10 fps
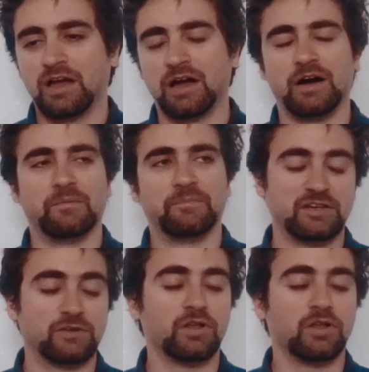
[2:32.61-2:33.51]
Uh, S
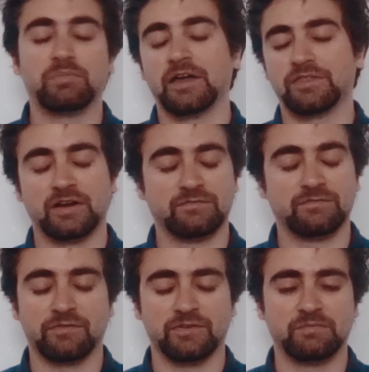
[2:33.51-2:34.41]
Q L and Python have
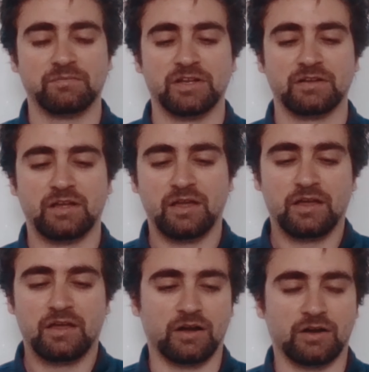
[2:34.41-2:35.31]
definitely been
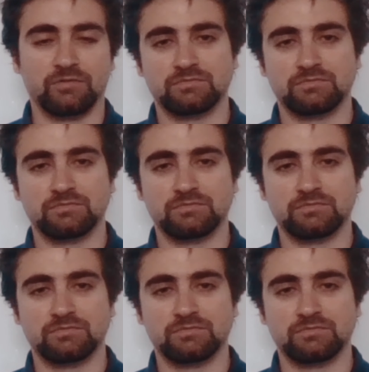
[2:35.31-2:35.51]
a